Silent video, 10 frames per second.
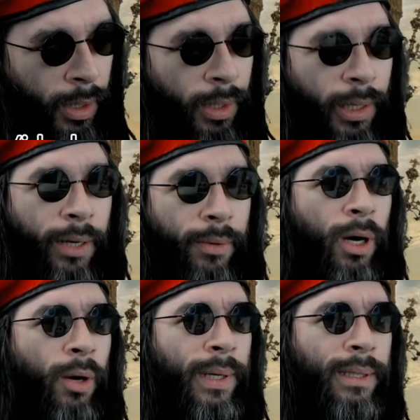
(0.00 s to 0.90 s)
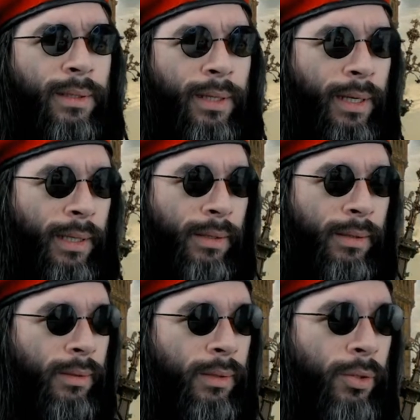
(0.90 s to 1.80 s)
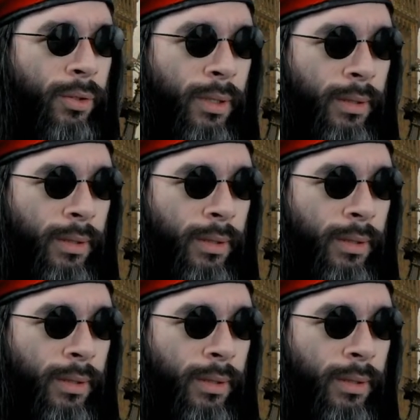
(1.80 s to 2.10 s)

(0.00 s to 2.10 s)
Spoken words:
How are we today? Good?